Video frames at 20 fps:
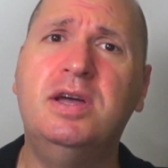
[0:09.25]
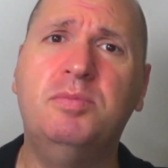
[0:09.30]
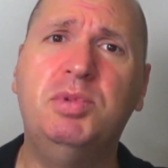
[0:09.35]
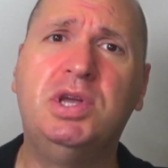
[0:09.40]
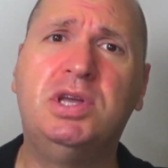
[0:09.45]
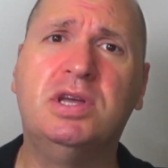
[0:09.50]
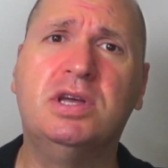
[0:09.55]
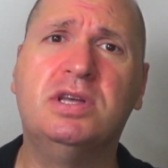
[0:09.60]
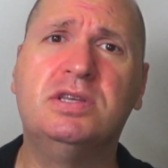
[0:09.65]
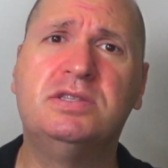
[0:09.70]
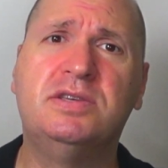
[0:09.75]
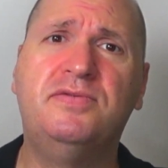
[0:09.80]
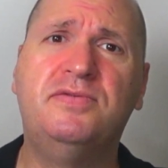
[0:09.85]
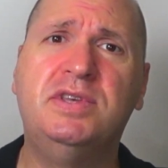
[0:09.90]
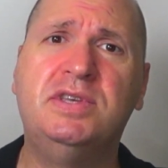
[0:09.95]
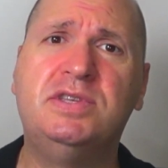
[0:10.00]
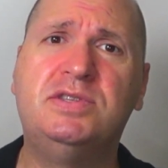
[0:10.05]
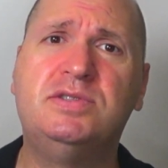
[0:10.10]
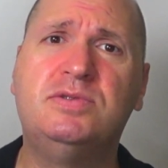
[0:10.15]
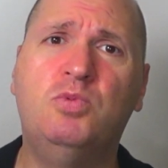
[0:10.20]
because of
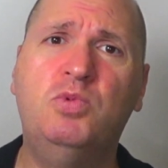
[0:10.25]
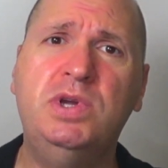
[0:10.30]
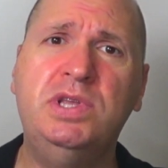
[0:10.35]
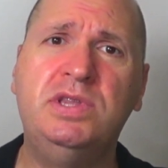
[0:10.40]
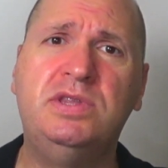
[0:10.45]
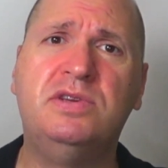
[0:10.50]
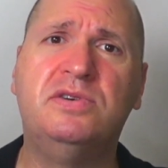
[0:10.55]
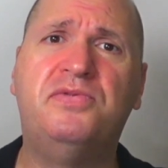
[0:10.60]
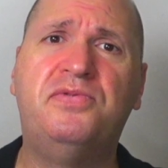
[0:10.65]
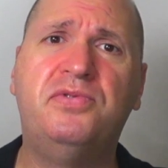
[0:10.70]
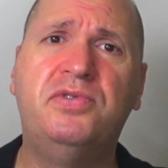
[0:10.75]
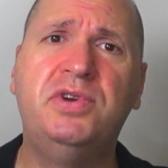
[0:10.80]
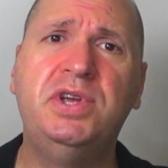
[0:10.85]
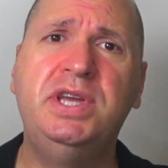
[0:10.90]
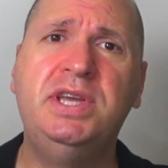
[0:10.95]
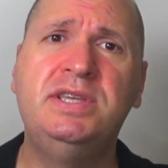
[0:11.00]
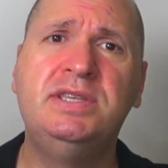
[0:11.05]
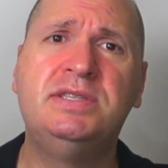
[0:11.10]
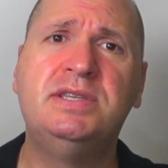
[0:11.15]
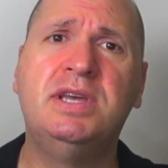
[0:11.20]
this winter
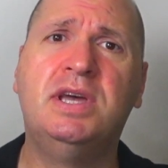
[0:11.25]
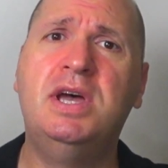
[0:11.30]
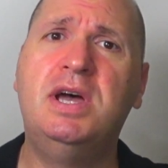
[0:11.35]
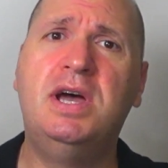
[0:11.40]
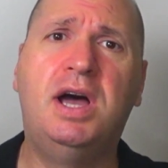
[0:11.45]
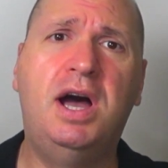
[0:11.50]
freeze.